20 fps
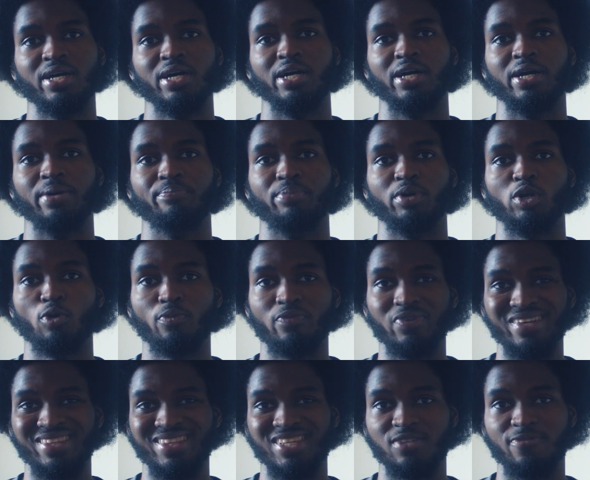But
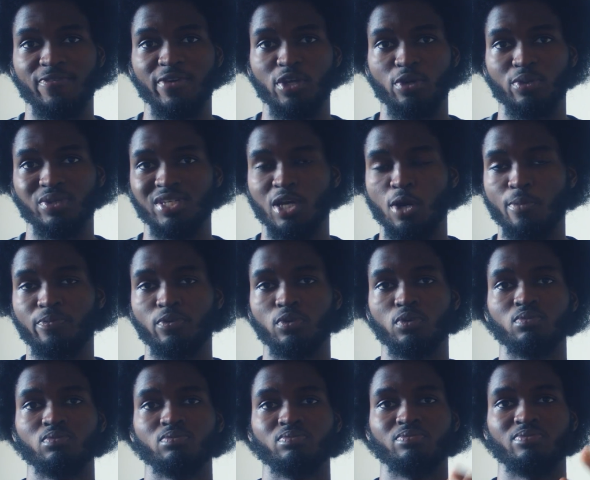hopefully this video was
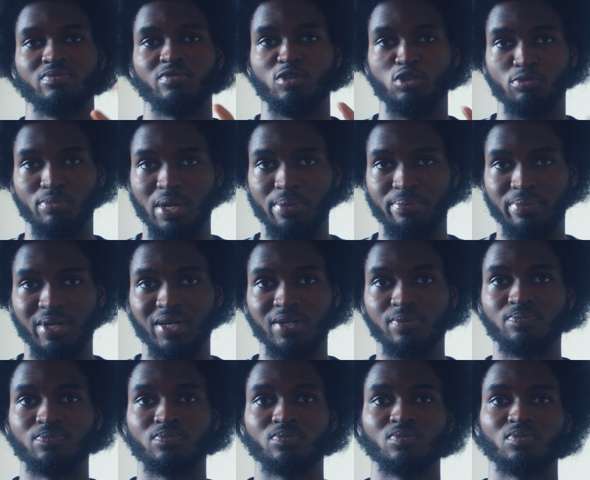helpful.
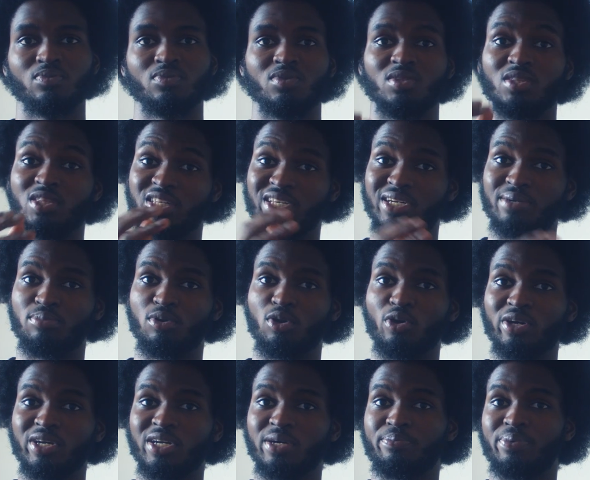Remember, the
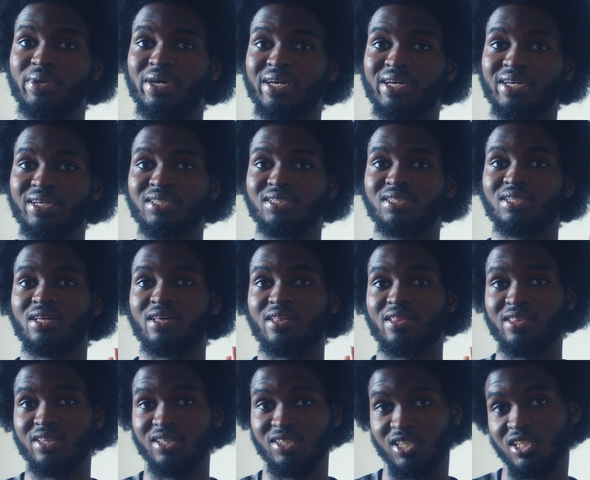employer pays
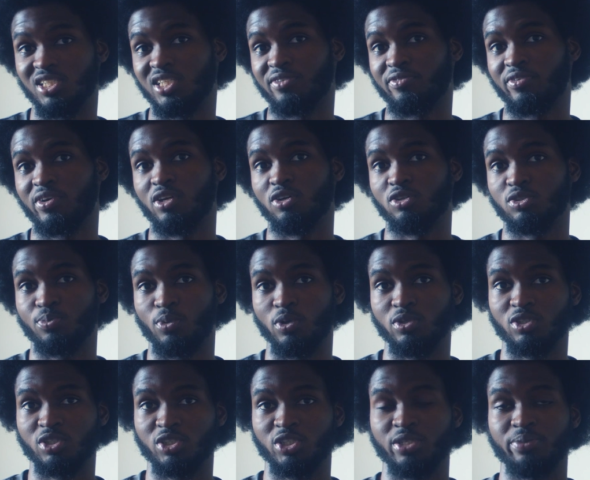the certificate of
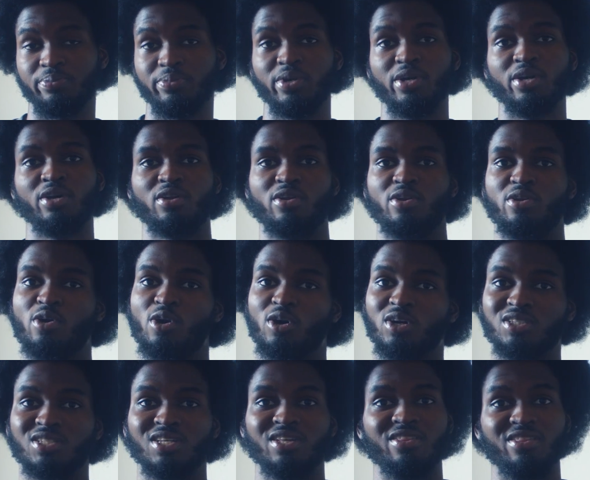sponsorship,
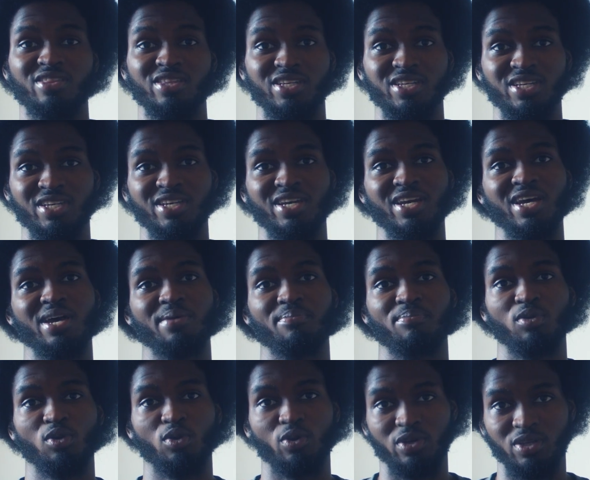not the
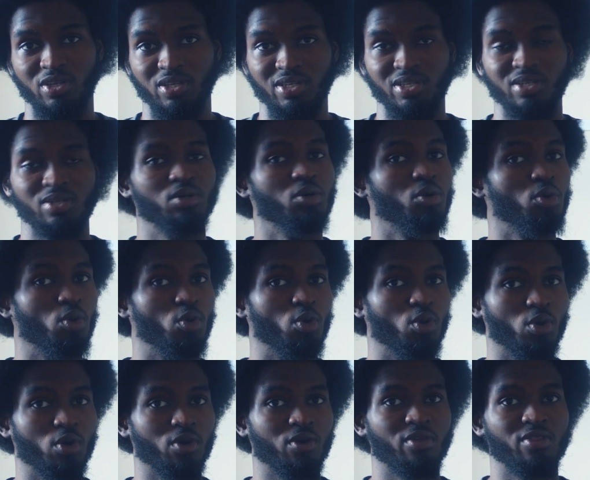employee
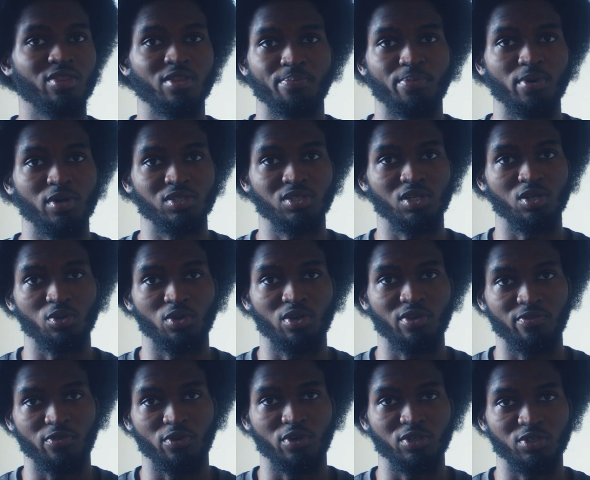or the person looking
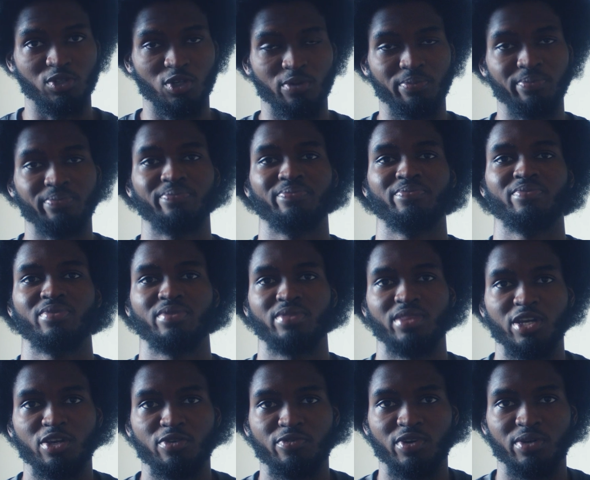for a job.
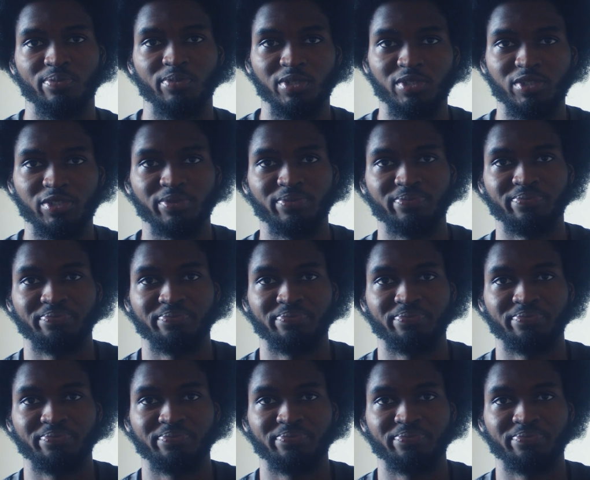Thank you very much.